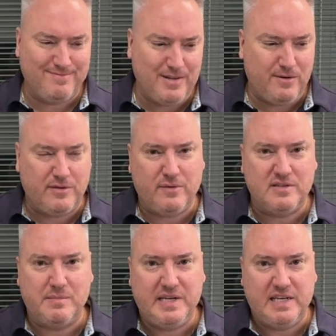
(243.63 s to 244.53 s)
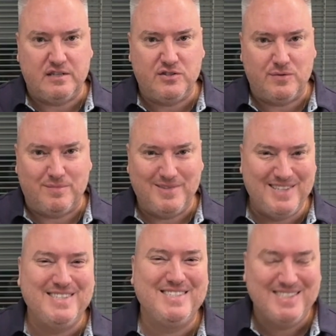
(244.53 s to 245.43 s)
No, I thought I was going to be eating soon.
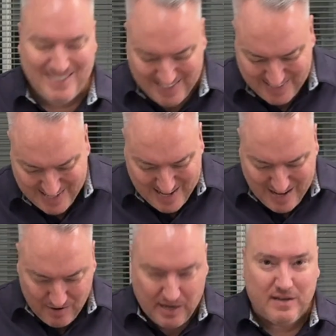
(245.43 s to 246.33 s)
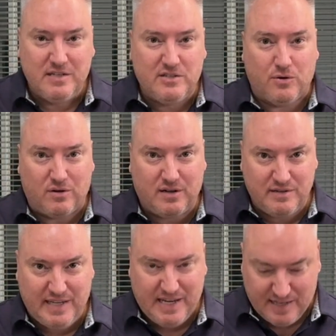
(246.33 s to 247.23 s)
Okay, so
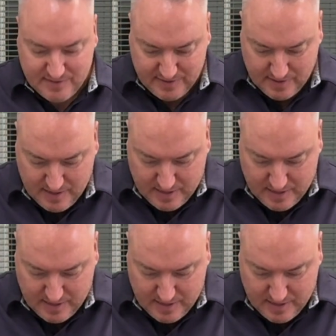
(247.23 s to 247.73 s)
clean hands.